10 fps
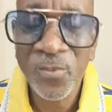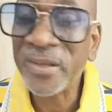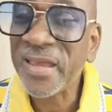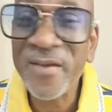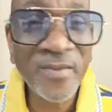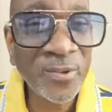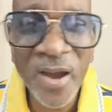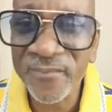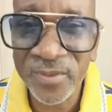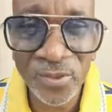Whatever you
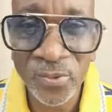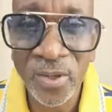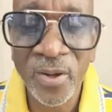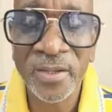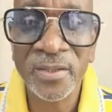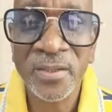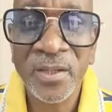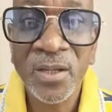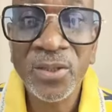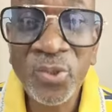have to do, Lord,
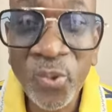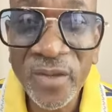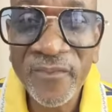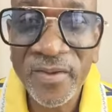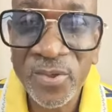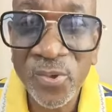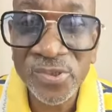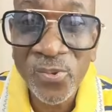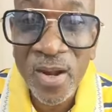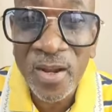do it for
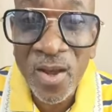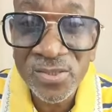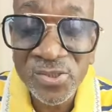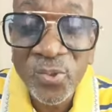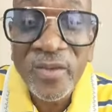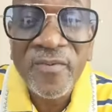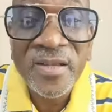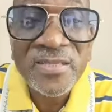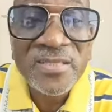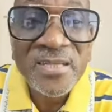those who are lost. Do it for
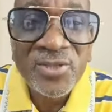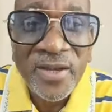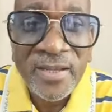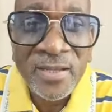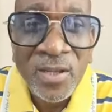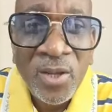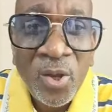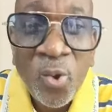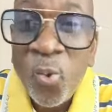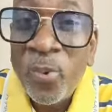the children
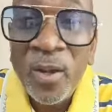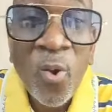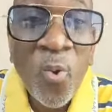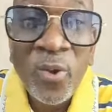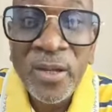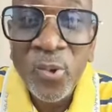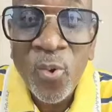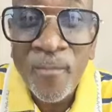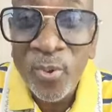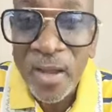who will only
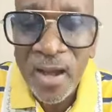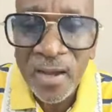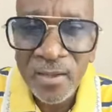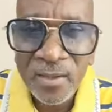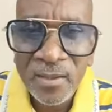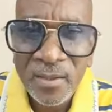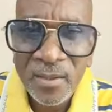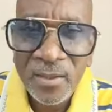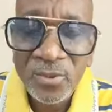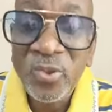know Buddha.
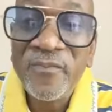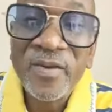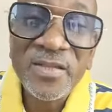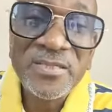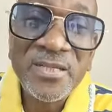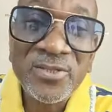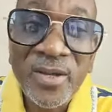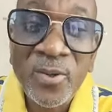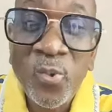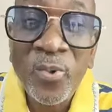Do it for the
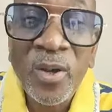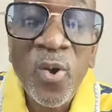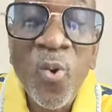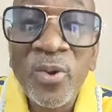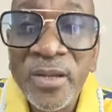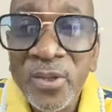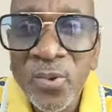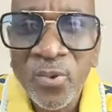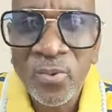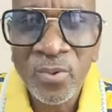children who will only
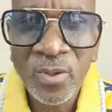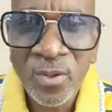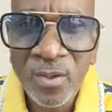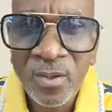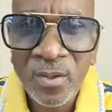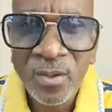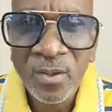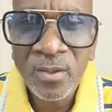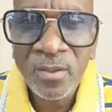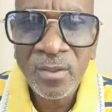know
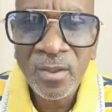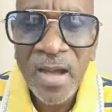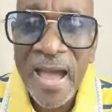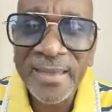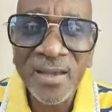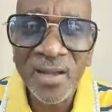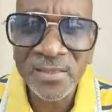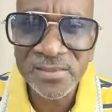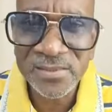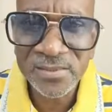
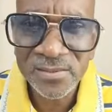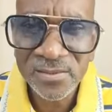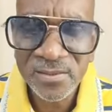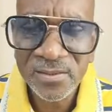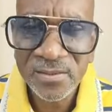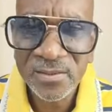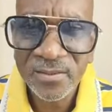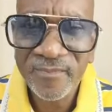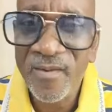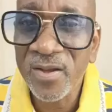idols,
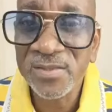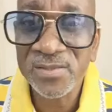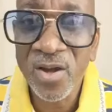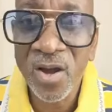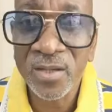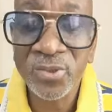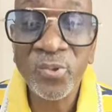false God.